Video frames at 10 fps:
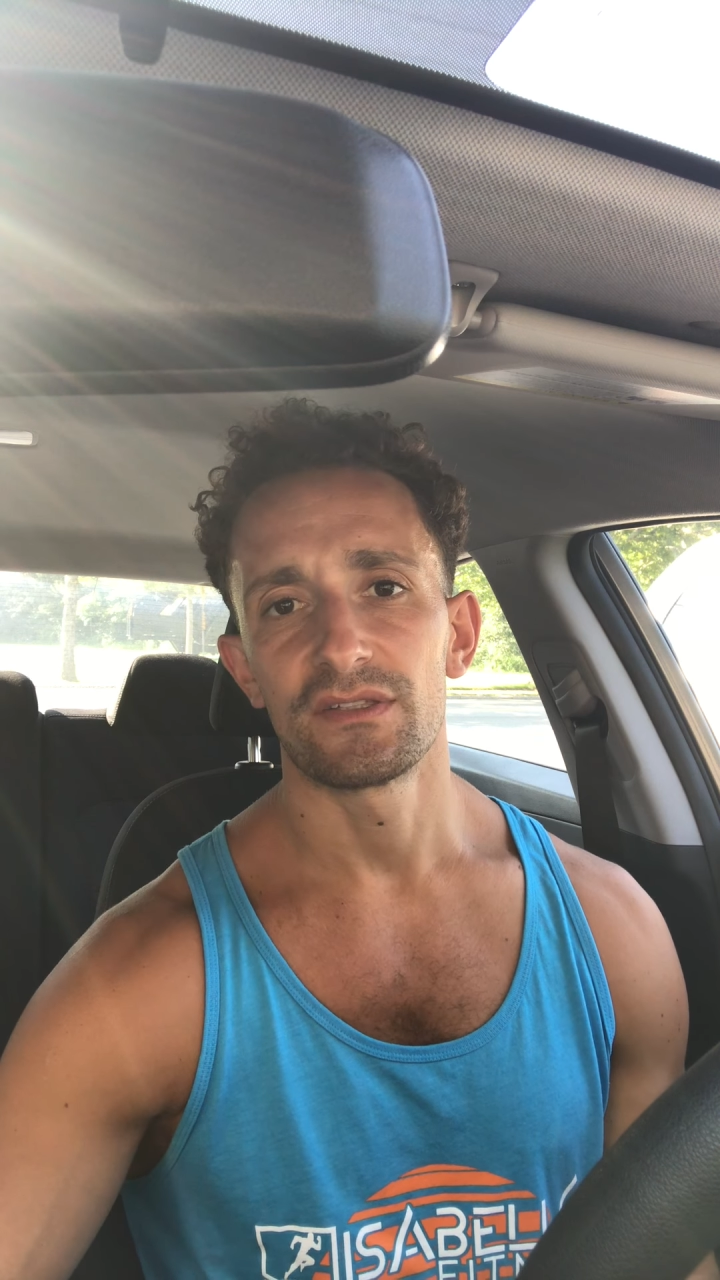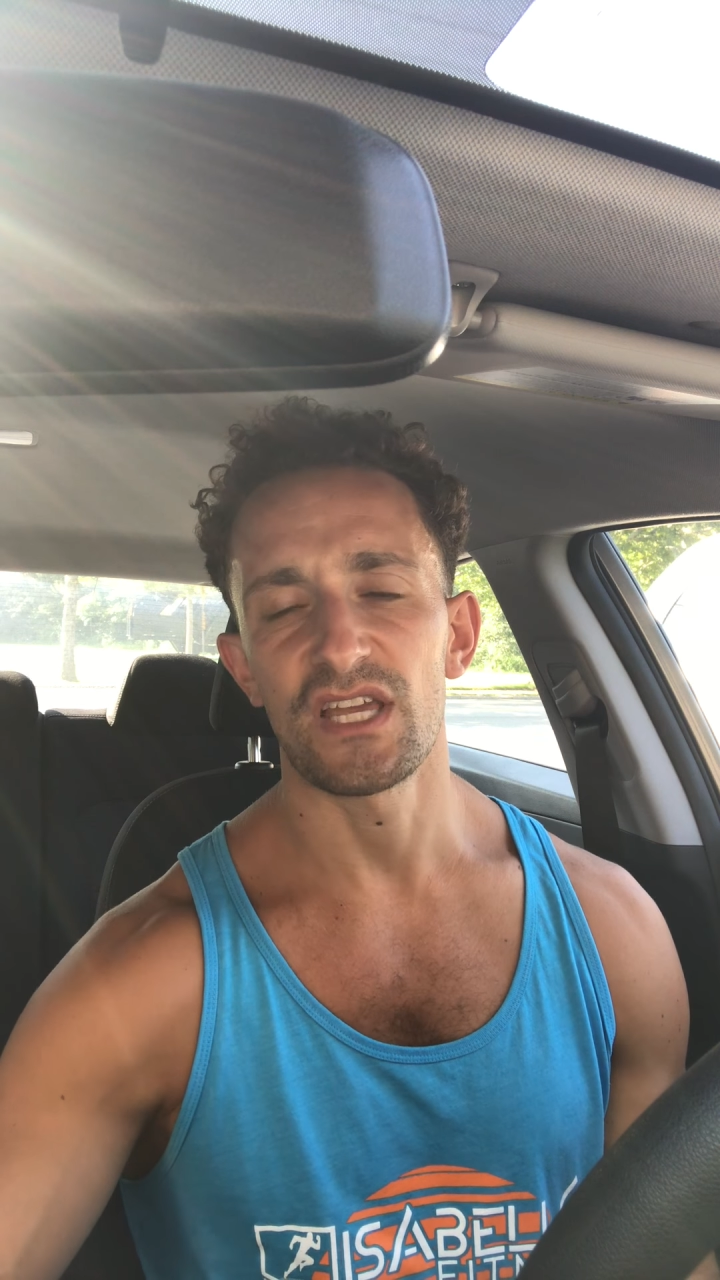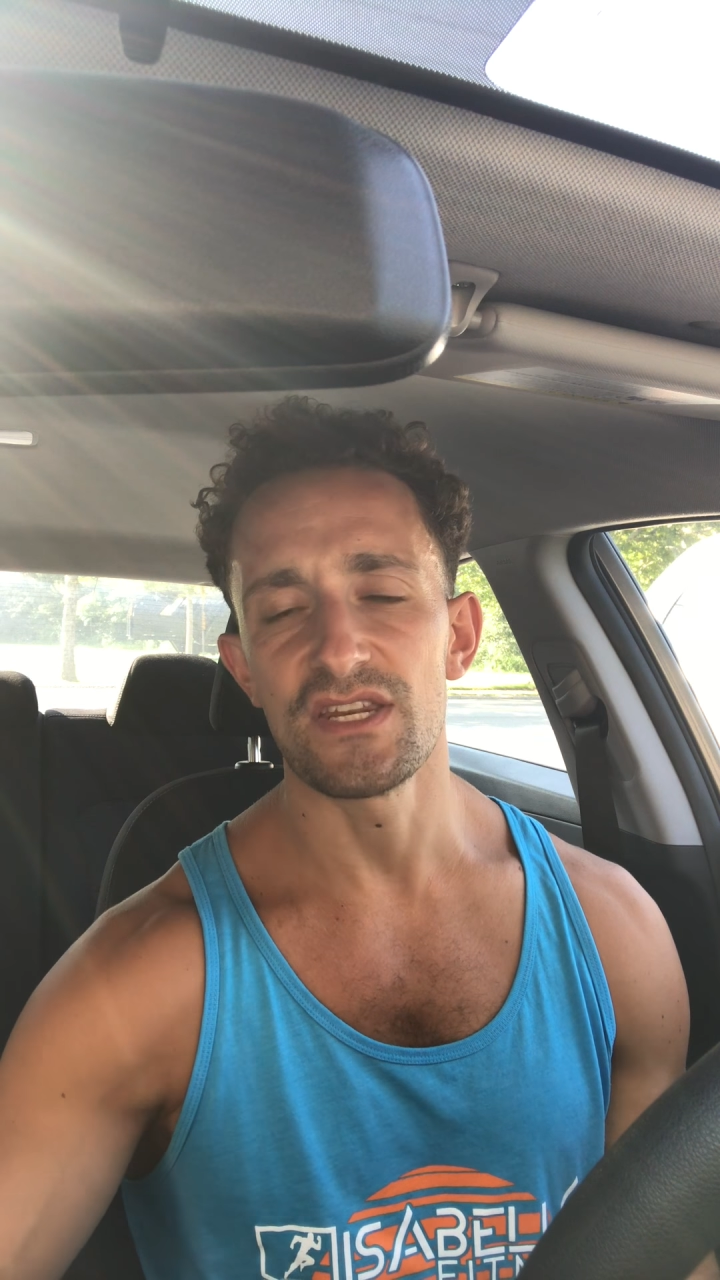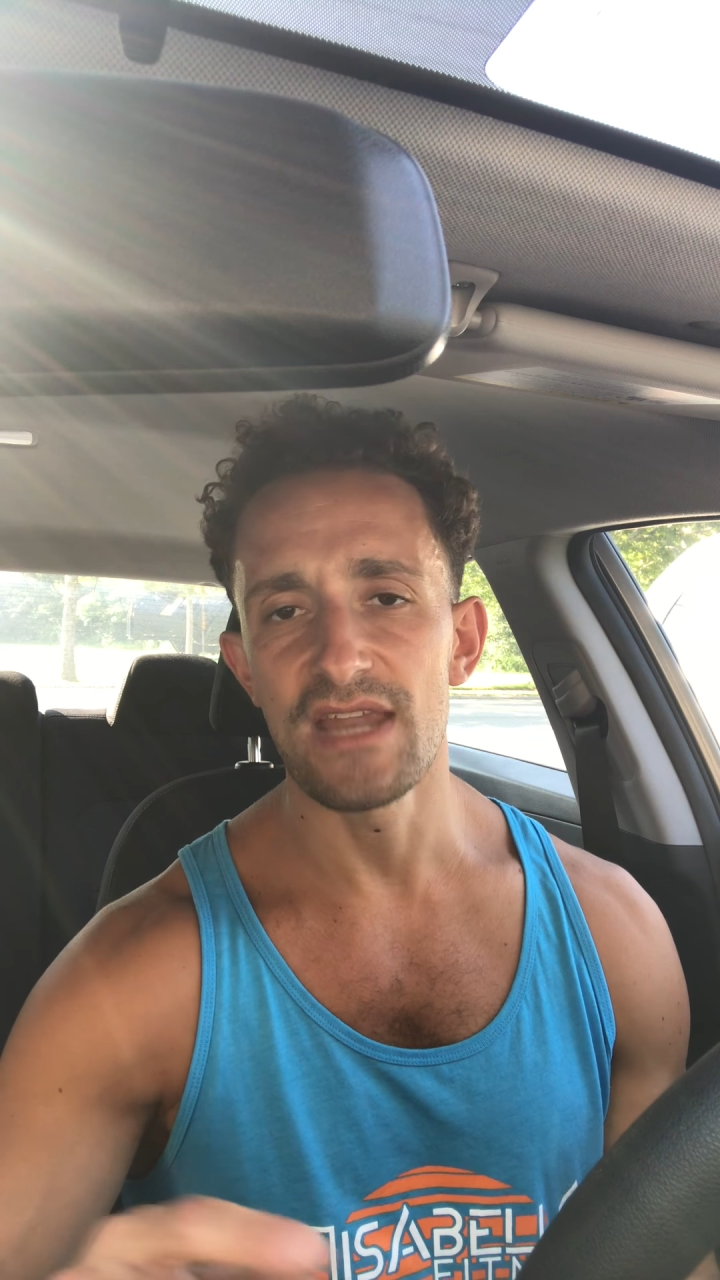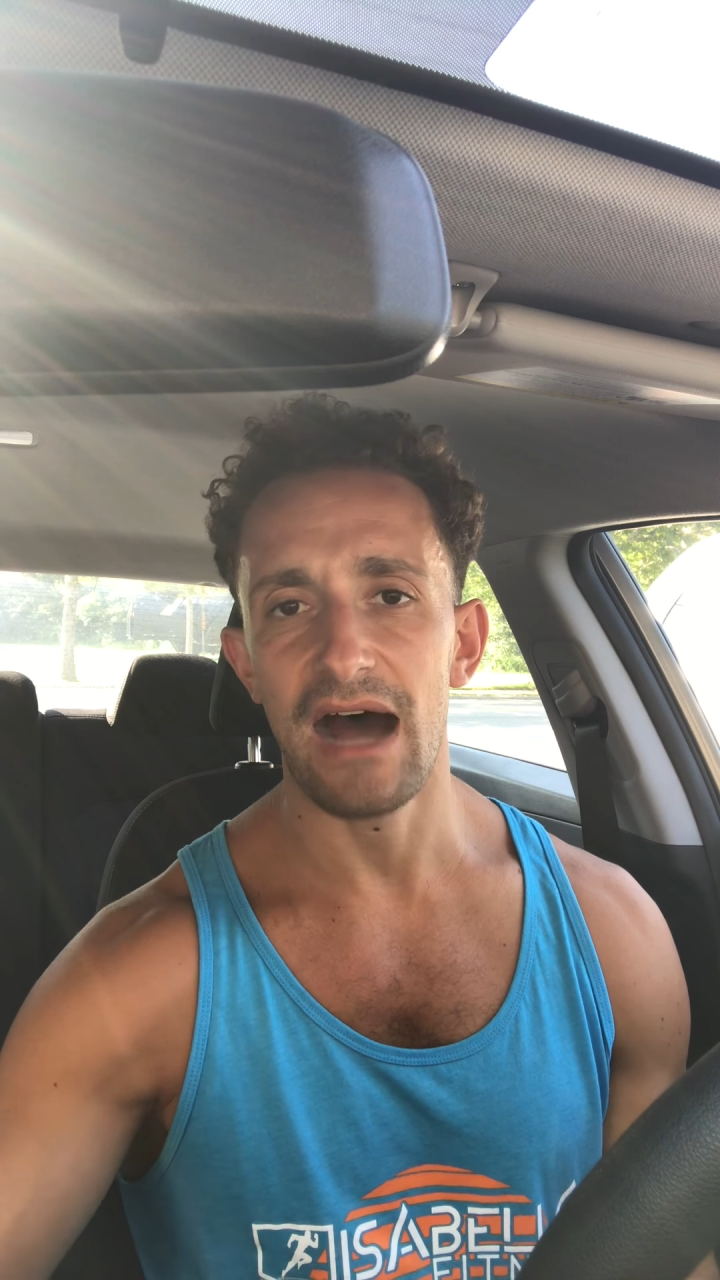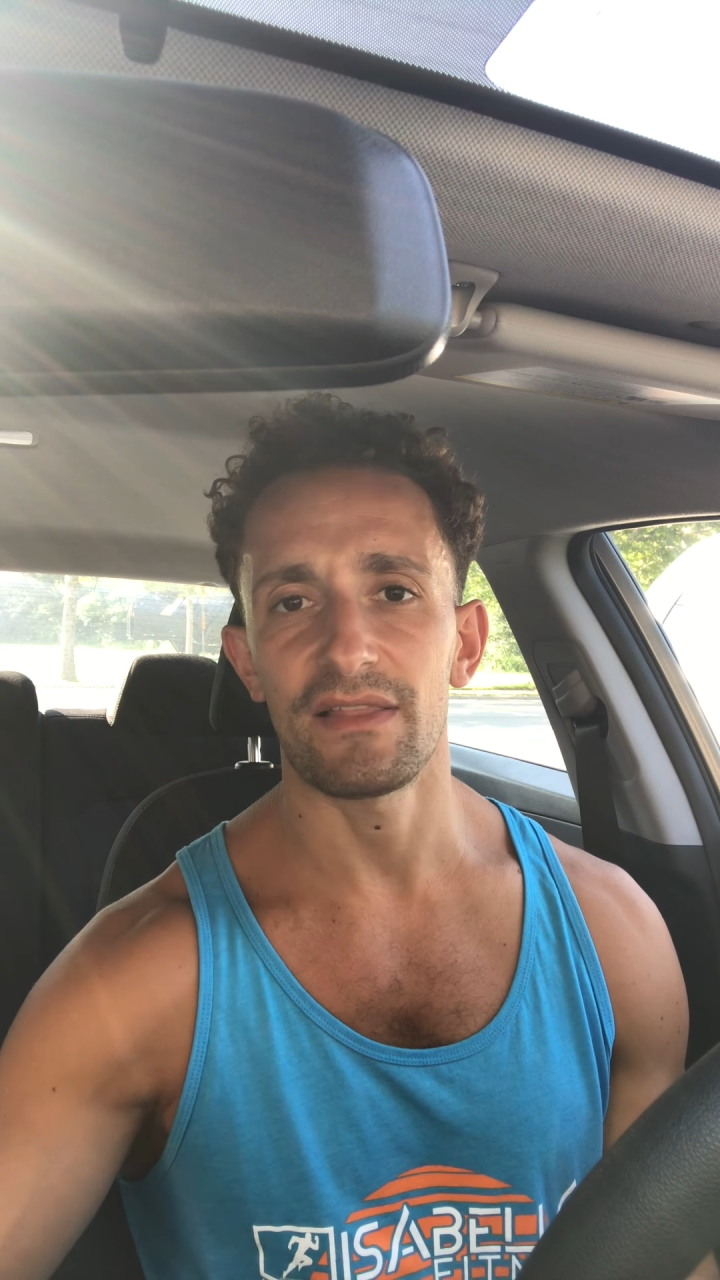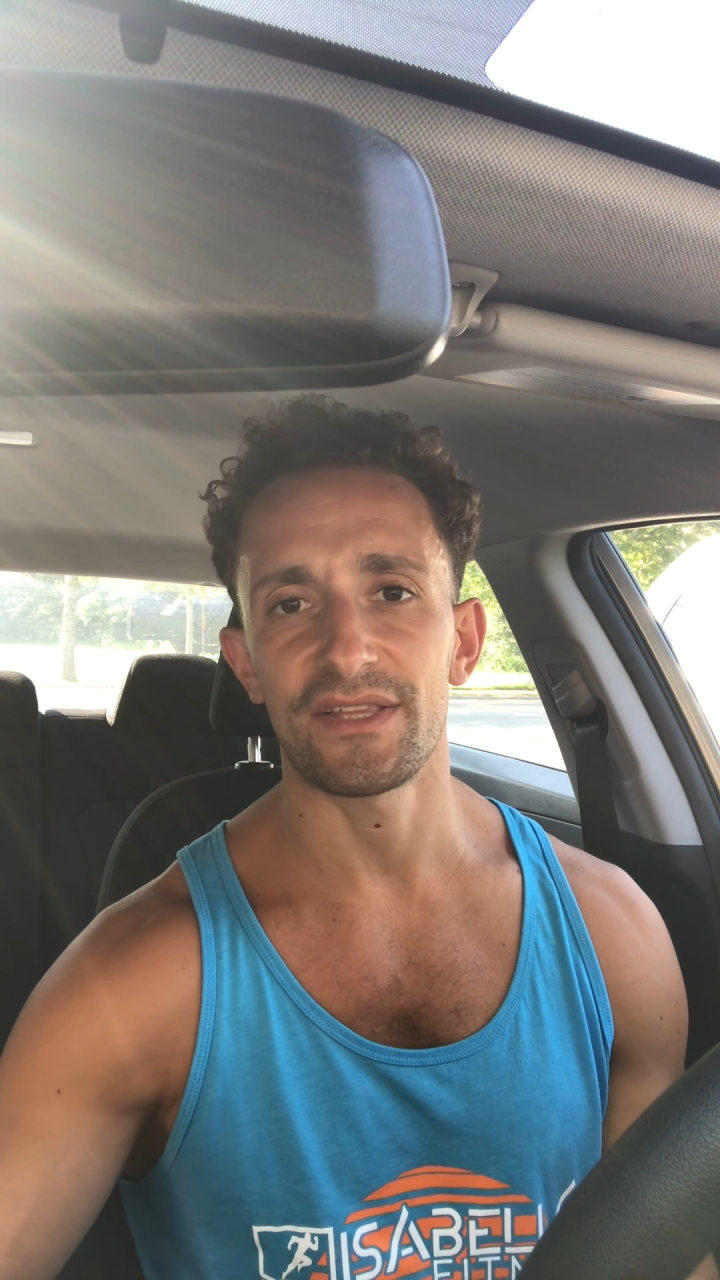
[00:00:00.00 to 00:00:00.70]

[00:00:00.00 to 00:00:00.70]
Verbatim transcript: to not